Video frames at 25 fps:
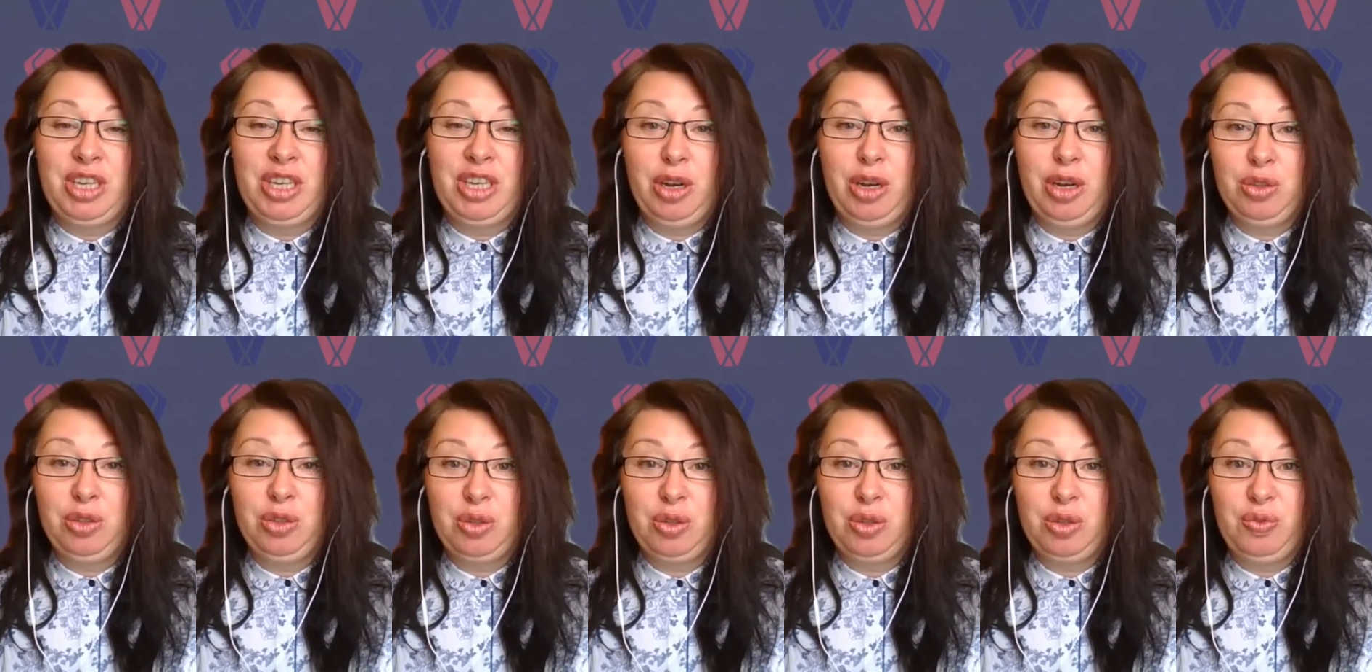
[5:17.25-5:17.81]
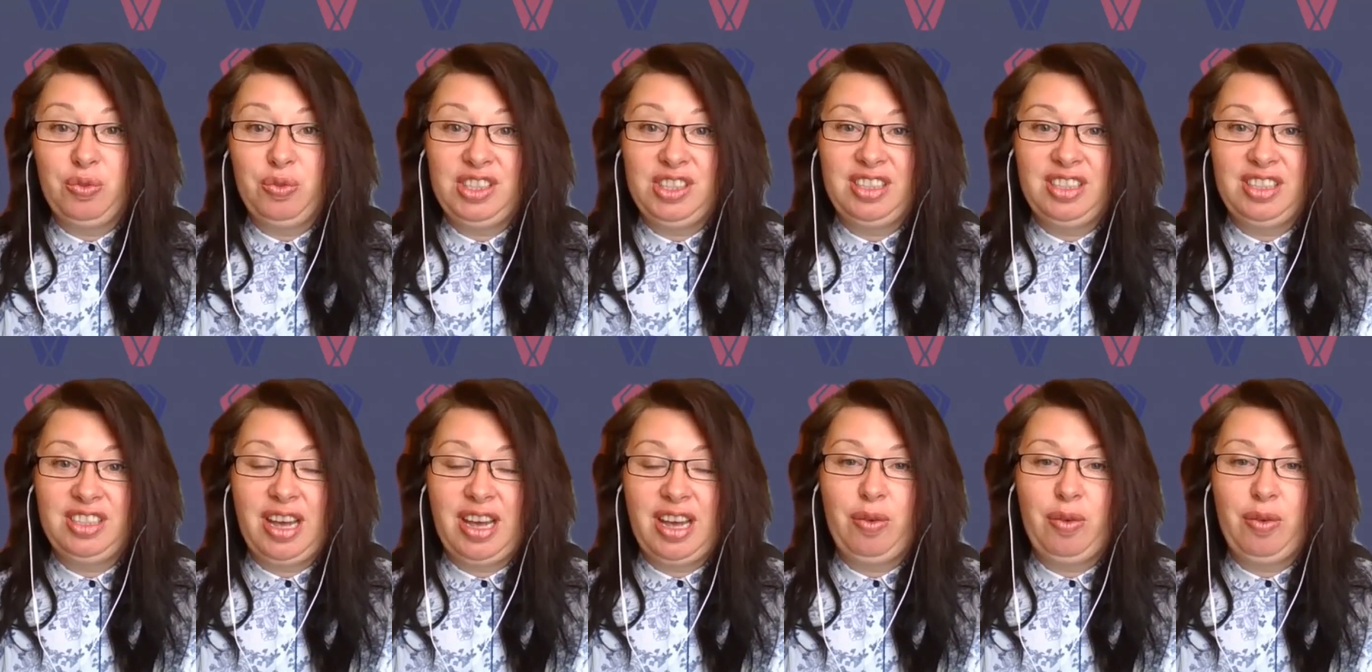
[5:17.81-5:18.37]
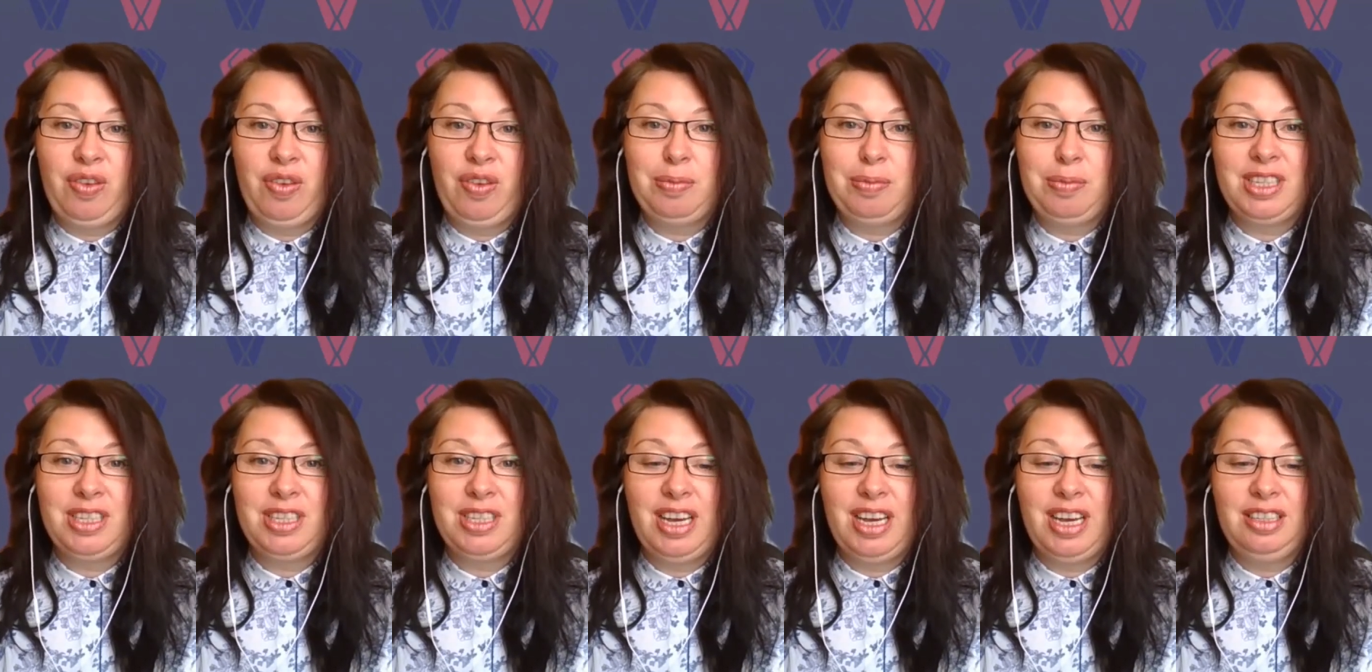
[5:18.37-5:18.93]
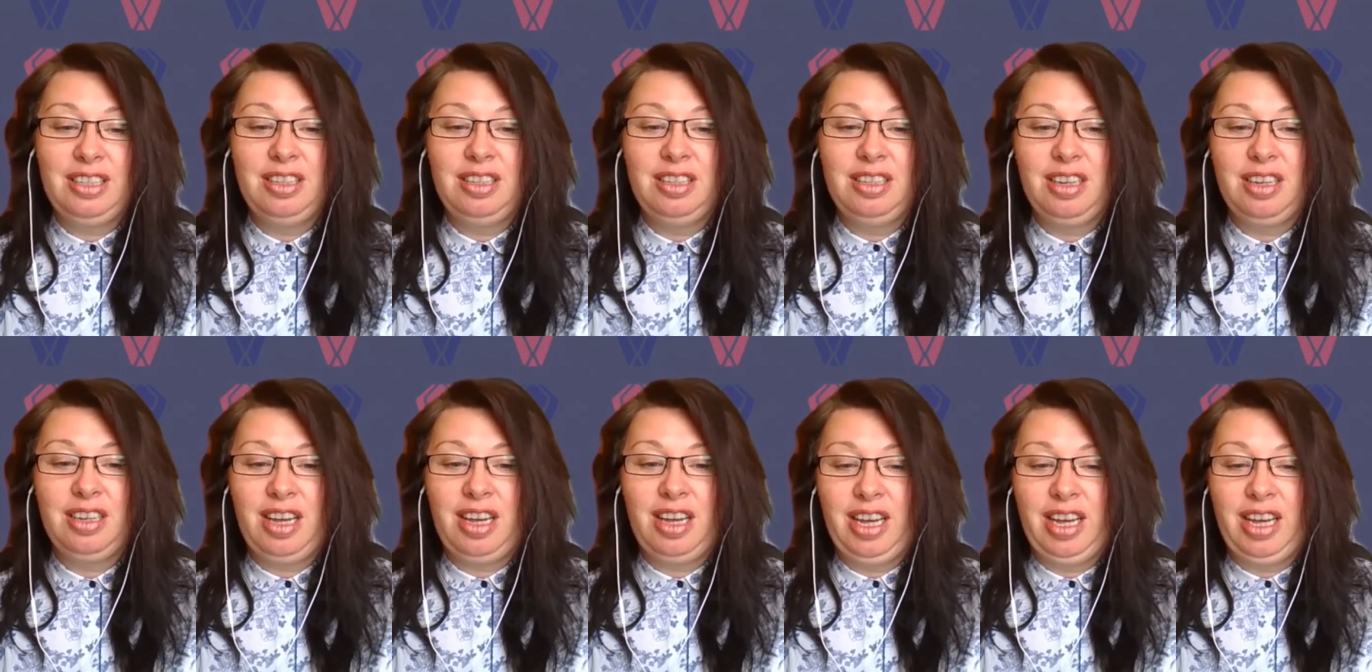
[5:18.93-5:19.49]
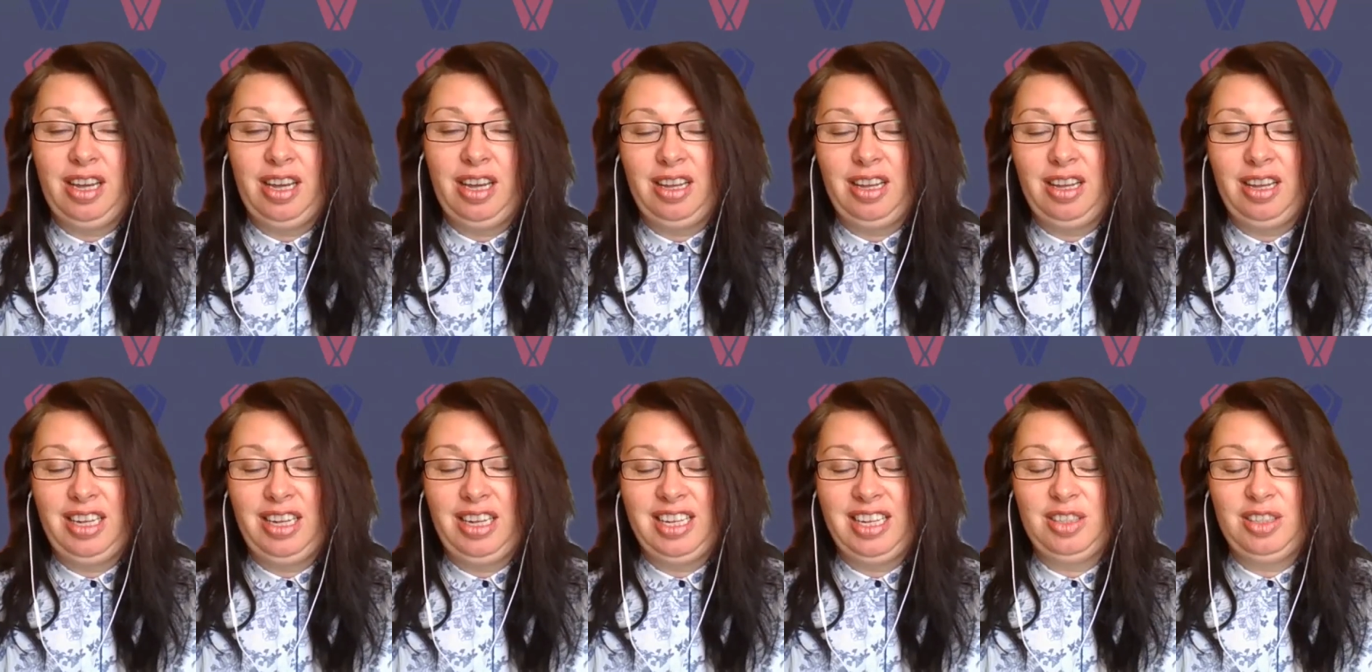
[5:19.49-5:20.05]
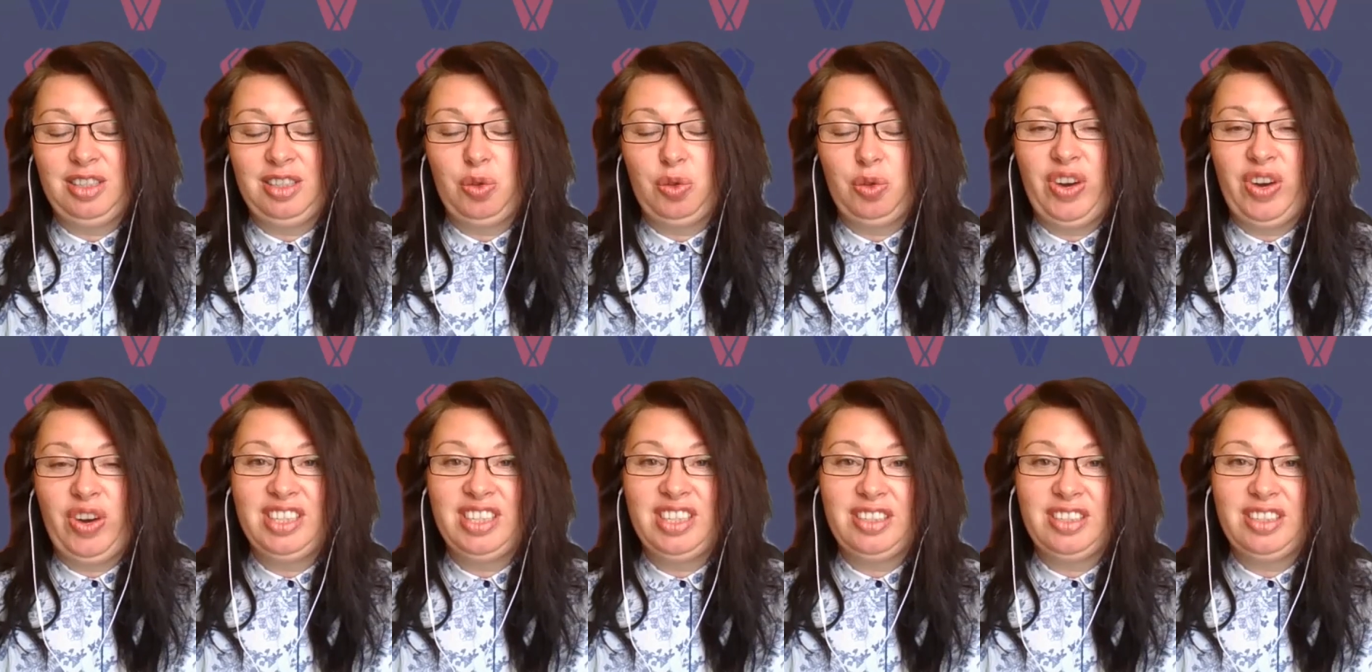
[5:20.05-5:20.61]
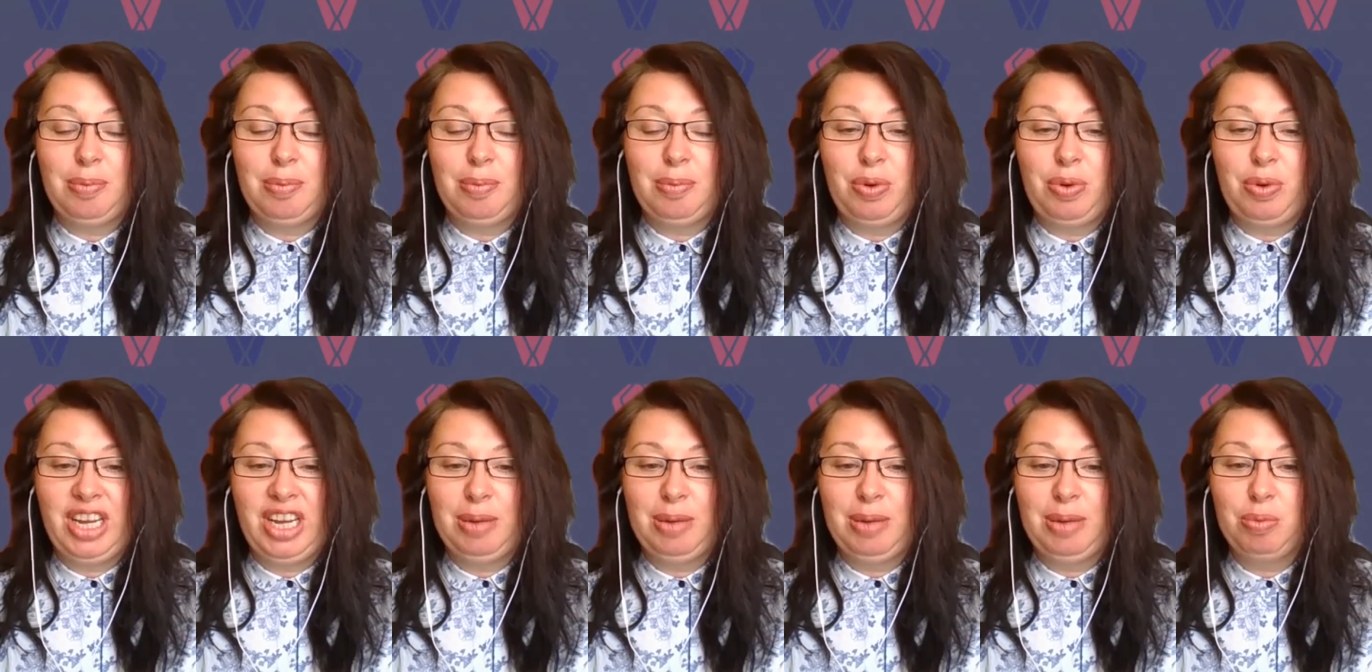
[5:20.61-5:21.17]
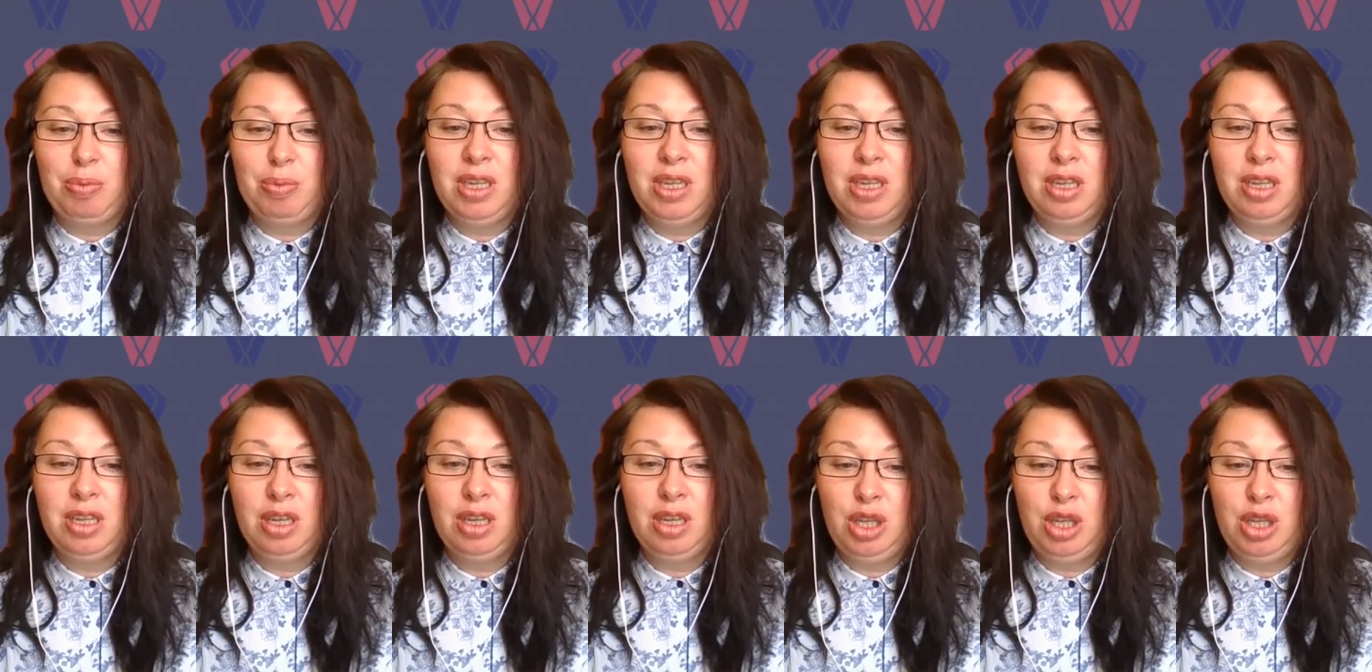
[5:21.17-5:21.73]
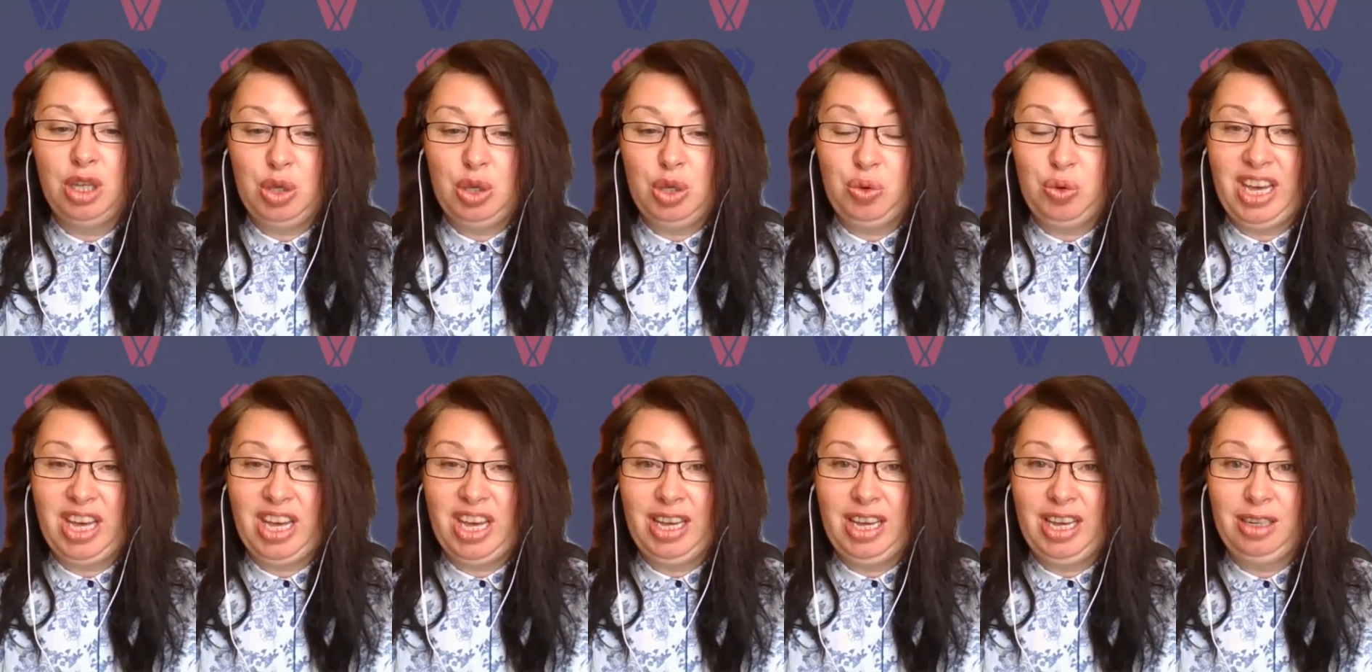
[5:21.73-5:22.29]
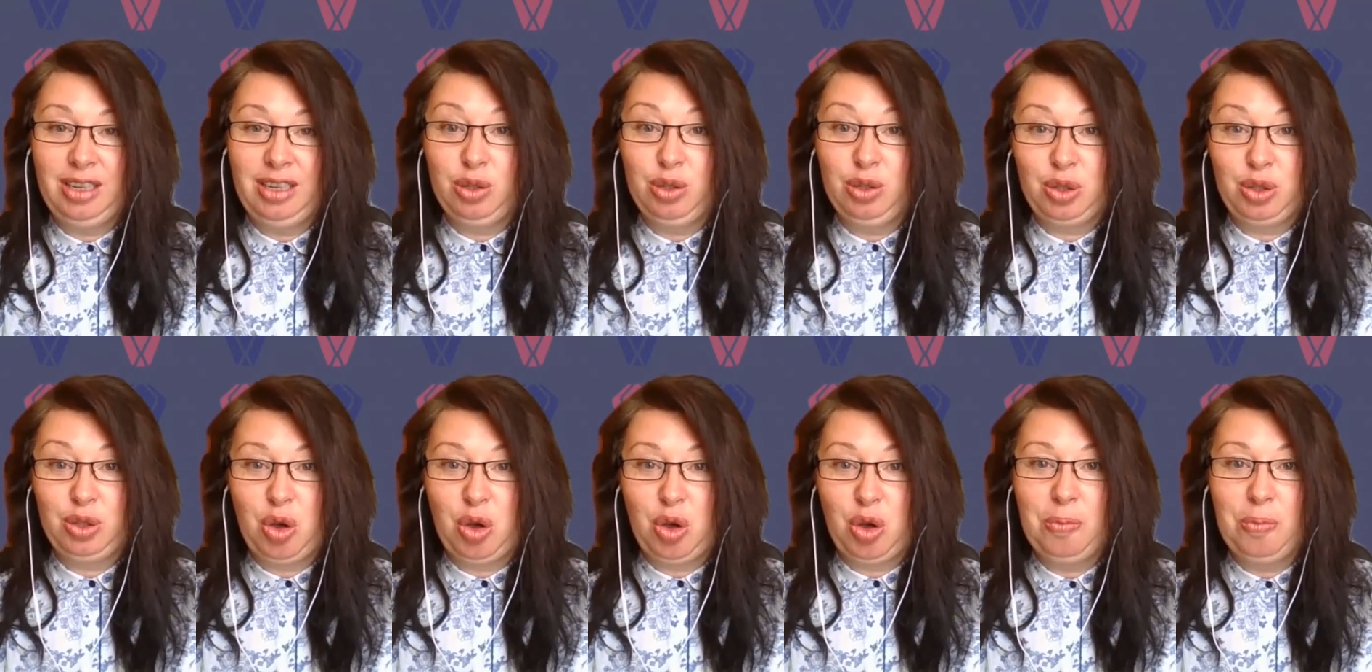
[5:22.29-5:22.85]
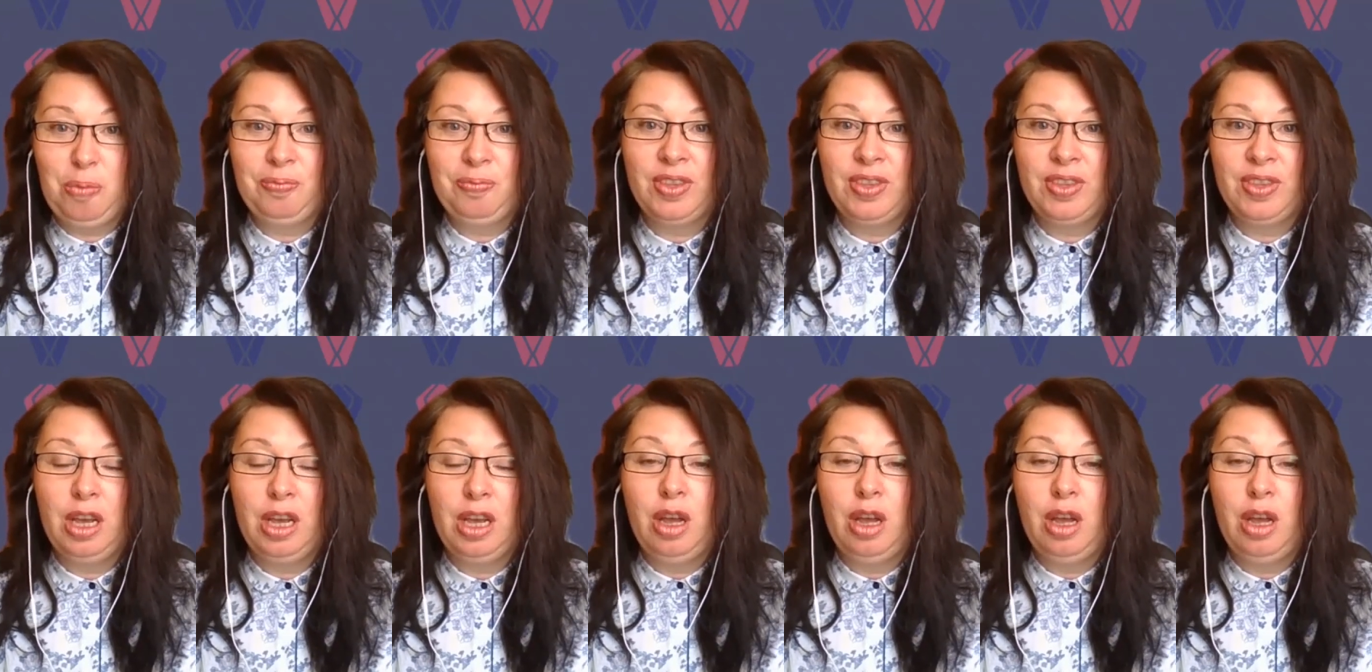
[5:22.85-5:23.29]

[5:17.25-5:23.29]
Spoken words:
You can also visit our website, that's reignsupremeuk.com,